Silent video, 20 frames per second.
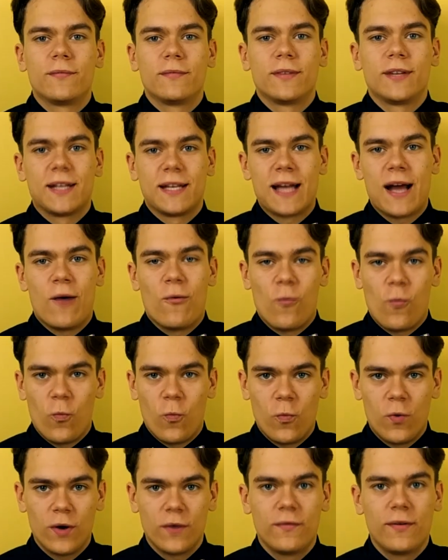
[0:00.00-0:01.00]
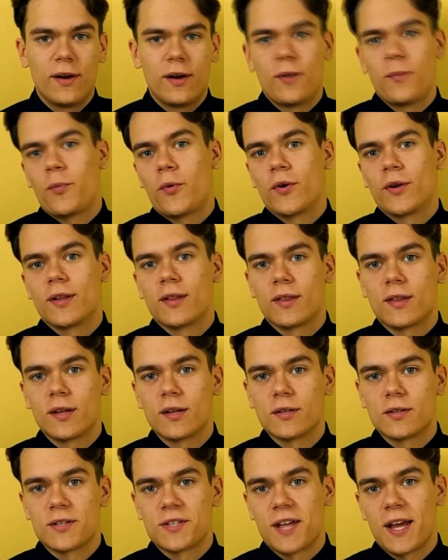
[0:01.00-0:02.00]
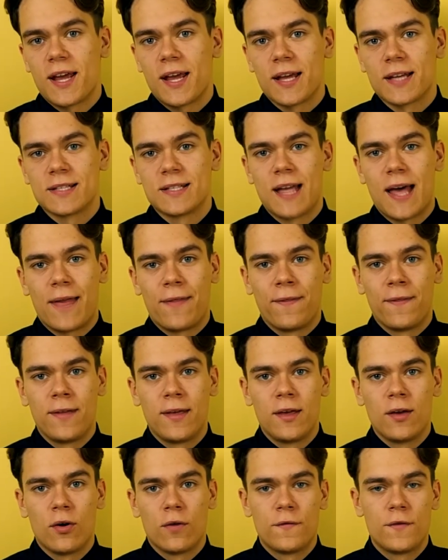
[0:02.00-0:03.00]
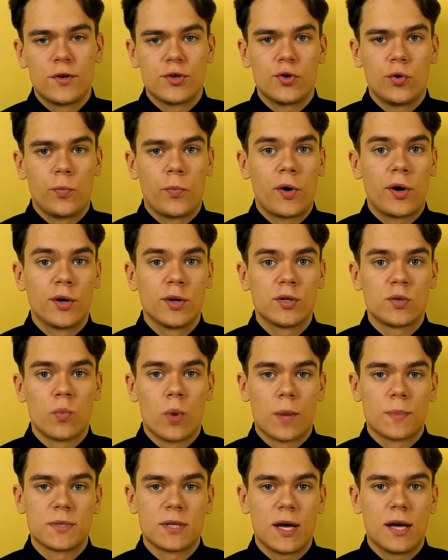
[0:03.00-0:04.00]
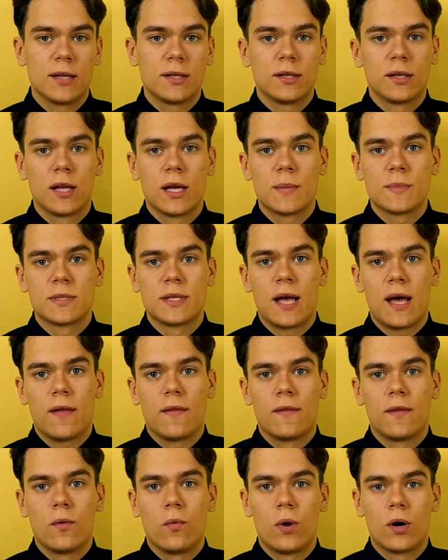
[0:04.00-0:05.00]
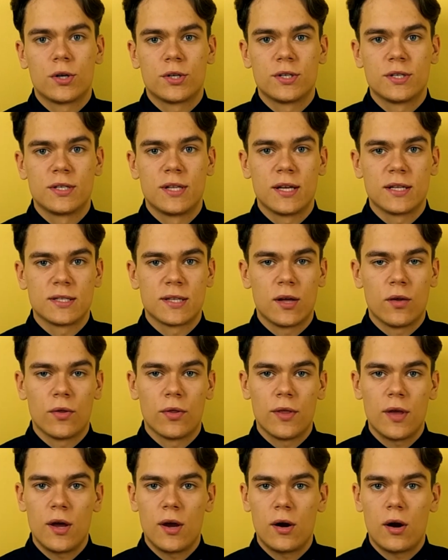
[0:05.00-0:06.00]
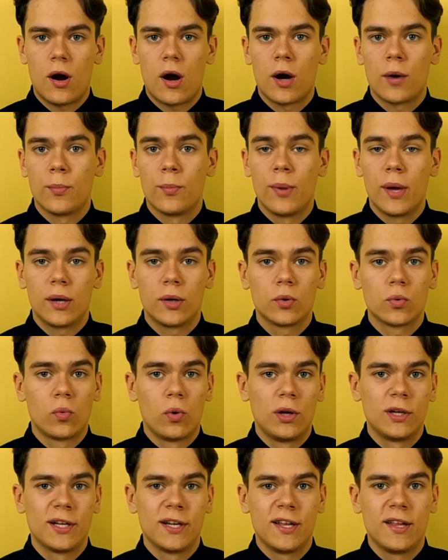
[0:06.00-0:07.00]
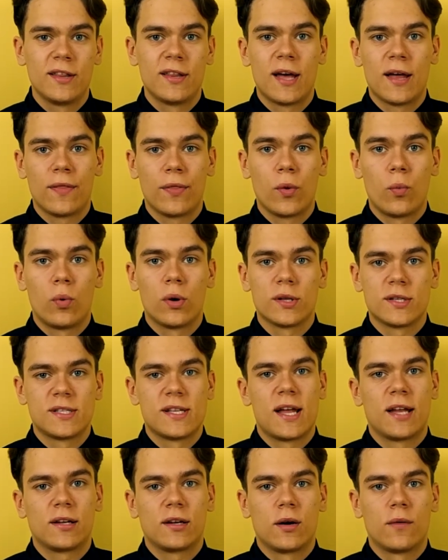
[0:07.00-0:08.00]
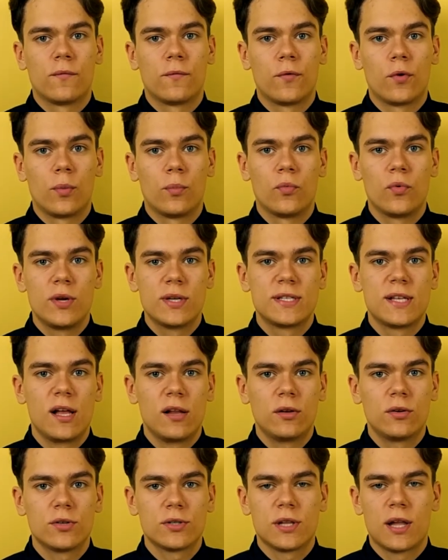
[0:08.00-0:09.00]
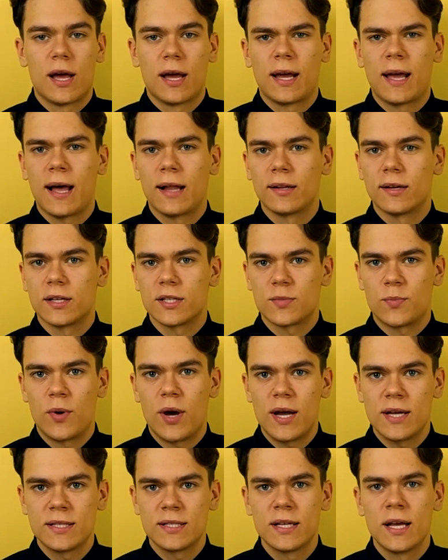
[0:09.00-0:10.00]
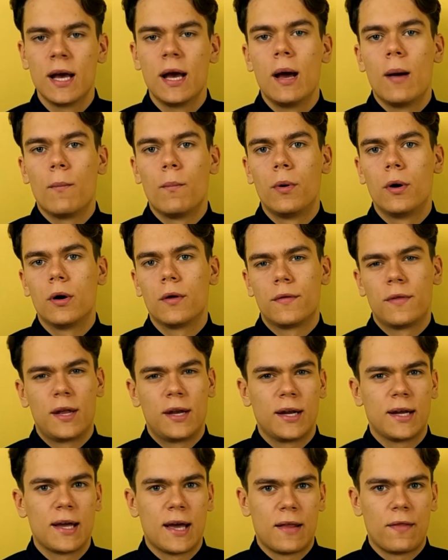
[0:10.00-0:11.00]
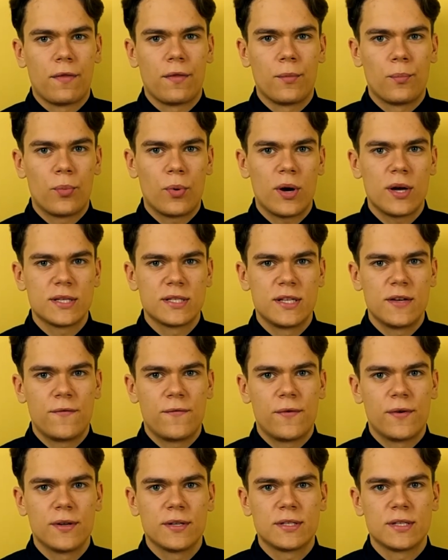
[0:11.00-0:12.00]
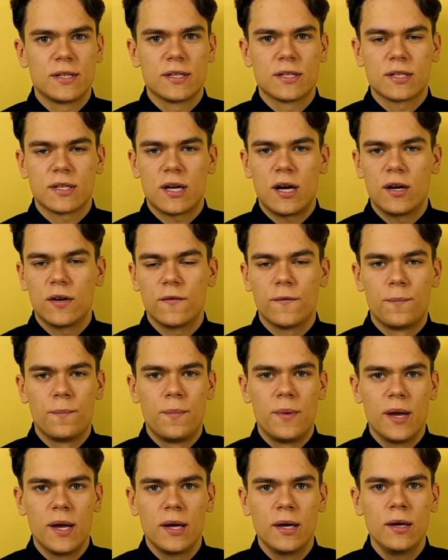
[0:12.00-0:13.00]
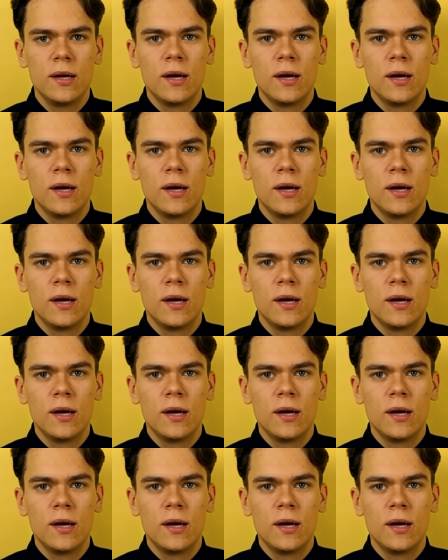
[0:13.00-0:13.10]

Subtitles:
Now, one very important thing to say is that the official Parnis website claims that the watches they sell there are better quality than the ones that come from resellers like AliExpress, but then again, the price difference is kind of big.